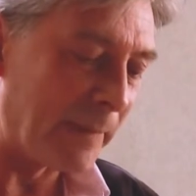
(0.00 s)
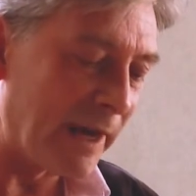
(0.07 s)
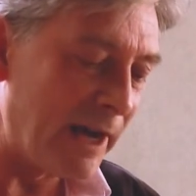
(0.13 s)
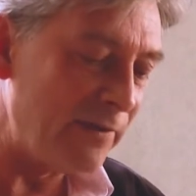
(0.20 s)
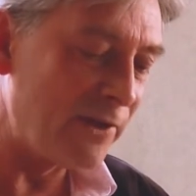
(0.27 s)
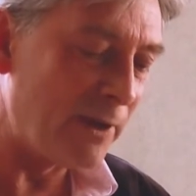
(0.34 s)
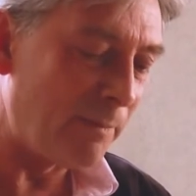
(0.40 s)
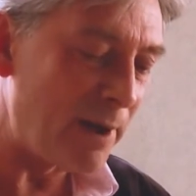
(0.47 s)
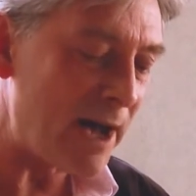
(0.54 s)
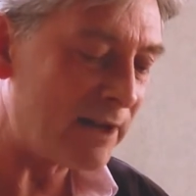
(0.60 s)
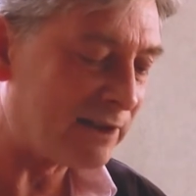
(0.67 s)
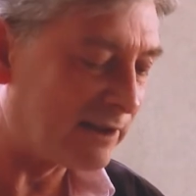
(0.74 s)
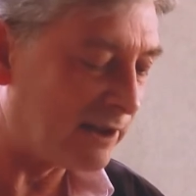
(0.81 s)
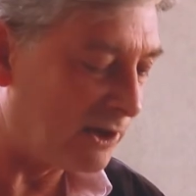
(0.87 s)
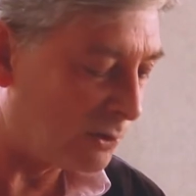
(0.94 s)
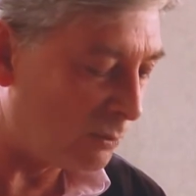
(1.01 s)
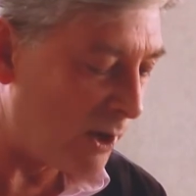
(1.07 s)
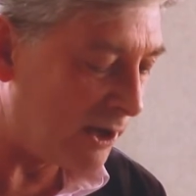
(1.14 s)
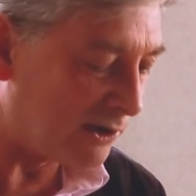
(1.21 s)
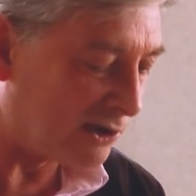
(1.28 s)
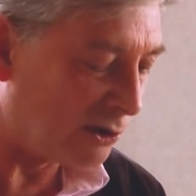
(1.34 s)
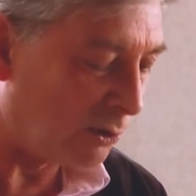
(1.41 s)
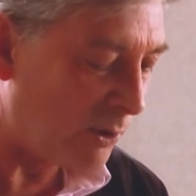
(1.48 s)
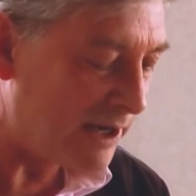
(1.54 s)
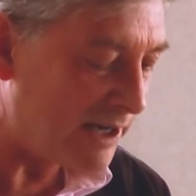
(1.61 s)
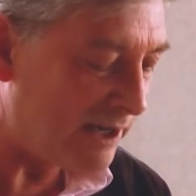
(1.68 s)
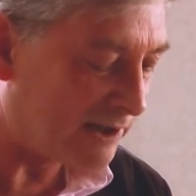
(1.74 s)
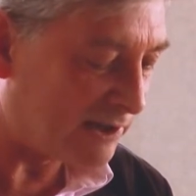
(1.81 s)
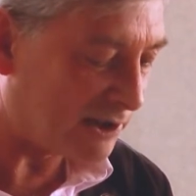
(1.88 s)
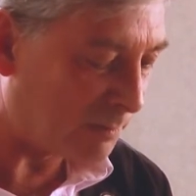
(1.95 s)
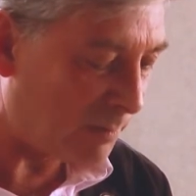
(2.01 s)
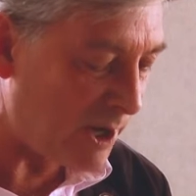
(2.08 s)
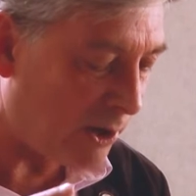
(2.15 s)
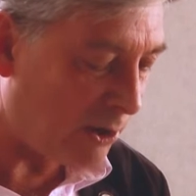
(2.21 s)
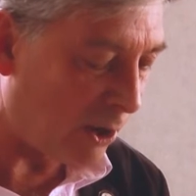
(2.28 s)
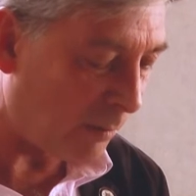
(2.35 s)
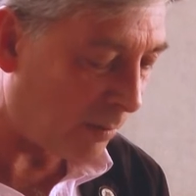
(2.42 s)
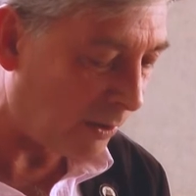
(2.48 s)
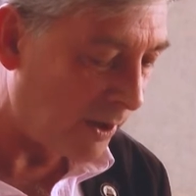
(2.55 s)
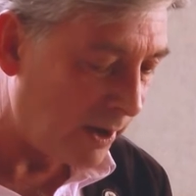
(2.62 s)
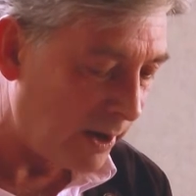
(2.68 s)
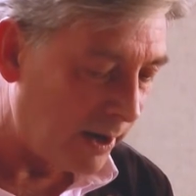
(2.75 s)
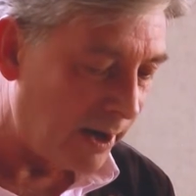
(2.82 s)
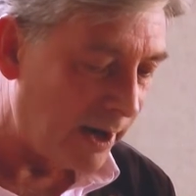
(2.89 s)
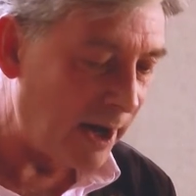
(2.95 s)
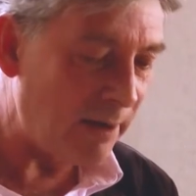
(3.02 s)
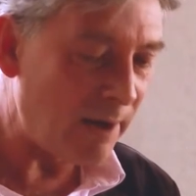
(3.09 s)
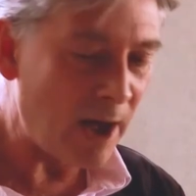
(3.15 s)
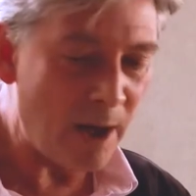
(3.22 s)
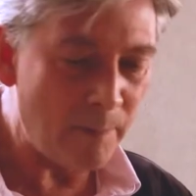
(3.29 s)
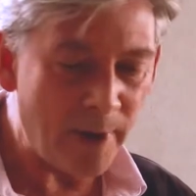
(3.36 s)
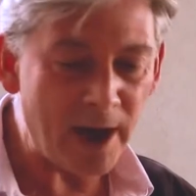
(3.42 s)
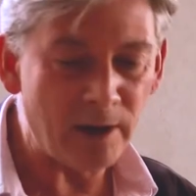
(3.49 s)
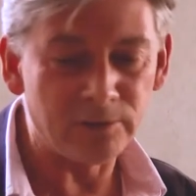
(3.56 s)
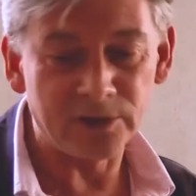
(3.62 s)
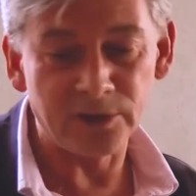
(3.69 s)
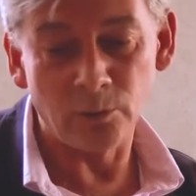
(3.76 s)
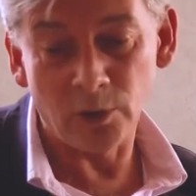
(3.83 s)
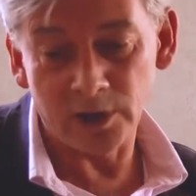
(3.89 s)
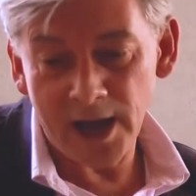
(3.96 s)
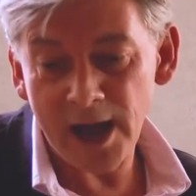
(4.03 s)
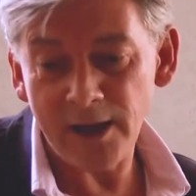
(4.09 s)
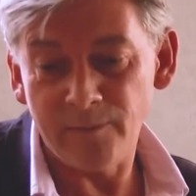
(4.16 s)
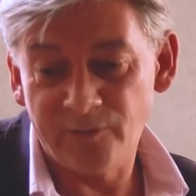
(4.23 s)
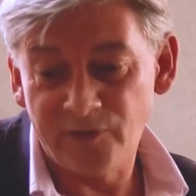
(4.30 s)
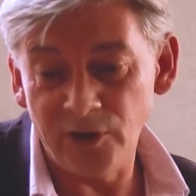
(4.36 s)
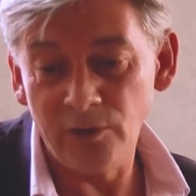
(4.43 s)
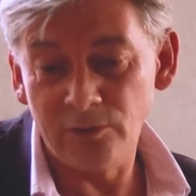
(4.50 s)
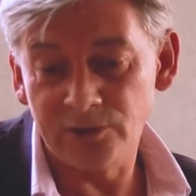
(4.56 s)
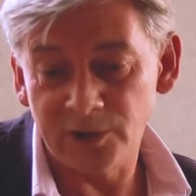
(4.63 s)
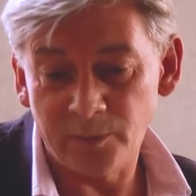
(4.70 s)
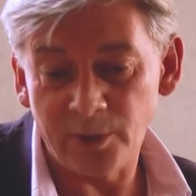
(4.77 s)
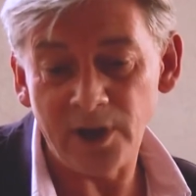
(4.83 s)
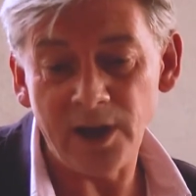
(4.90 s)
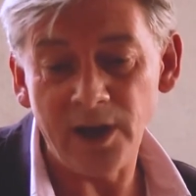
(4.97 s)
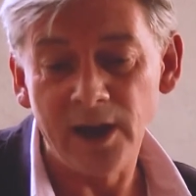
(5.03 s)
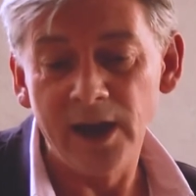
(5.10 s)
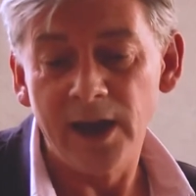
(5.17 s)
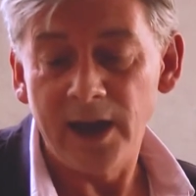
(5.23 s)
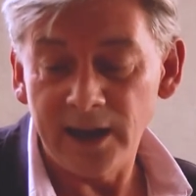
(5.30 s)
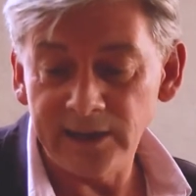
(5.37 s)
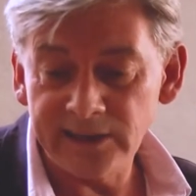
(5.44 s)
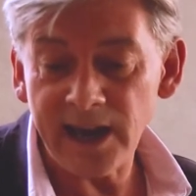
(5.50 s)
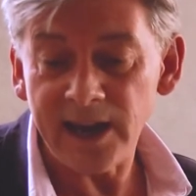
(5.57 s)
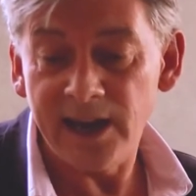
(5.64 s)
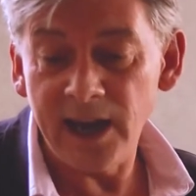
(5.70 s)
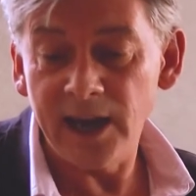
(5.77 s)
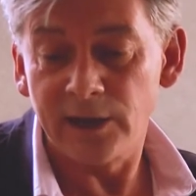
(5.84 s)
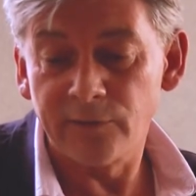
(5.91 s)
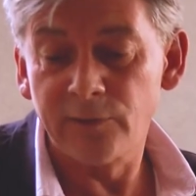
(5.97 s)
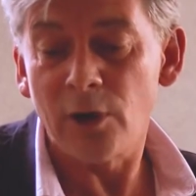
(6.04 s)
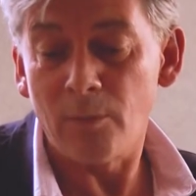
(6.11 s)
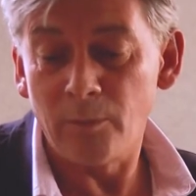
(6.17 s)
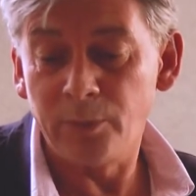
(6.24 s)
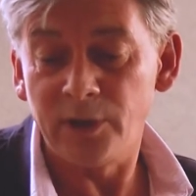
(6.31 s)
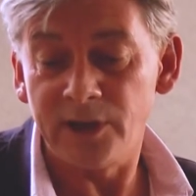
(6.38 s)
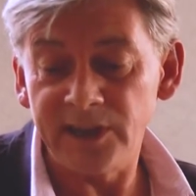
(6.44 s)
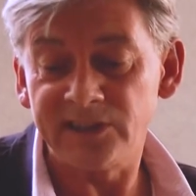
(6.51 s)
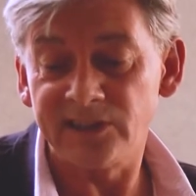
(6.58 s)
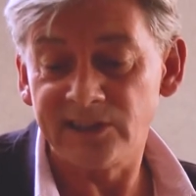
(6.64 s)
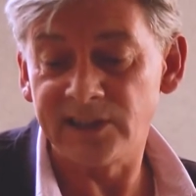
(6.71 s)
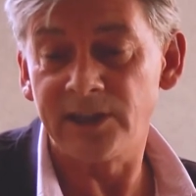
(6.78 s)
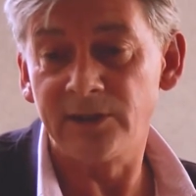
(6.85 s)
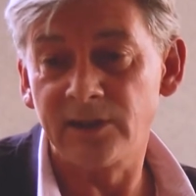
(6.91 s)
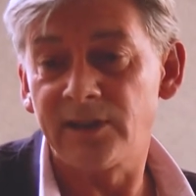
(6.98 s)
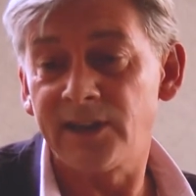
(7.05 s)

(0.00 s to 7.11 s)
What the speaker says: in the past as well. So we need to speak up about what I view to be a decade of complacency under